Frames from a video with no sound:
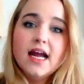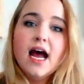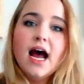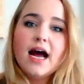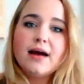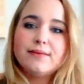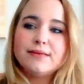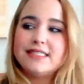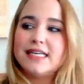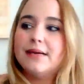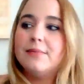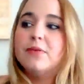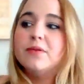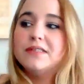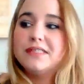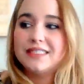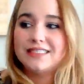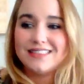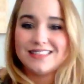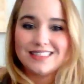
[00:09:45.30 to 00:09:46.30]
I was able
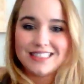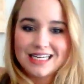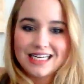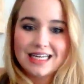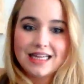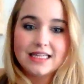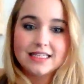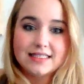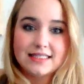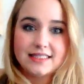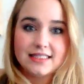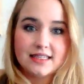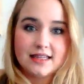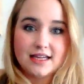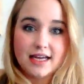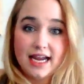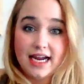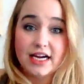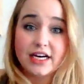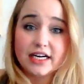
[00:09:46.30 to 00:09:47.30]
to see
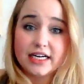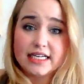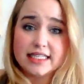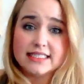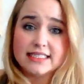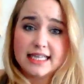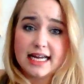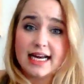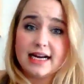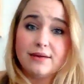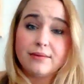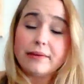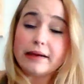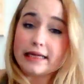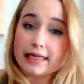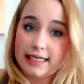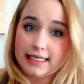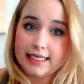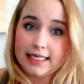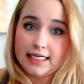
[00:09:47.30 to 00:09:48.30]
the areas that I
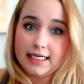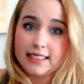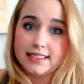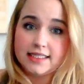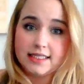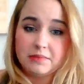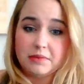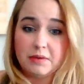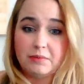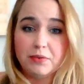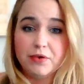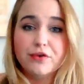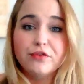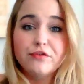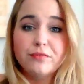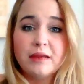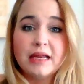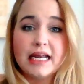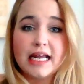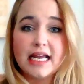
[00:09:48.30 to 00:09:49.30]
really needed some
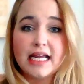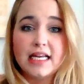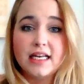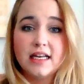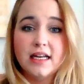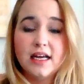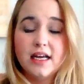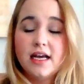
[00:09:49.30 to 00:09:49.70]
improvement in.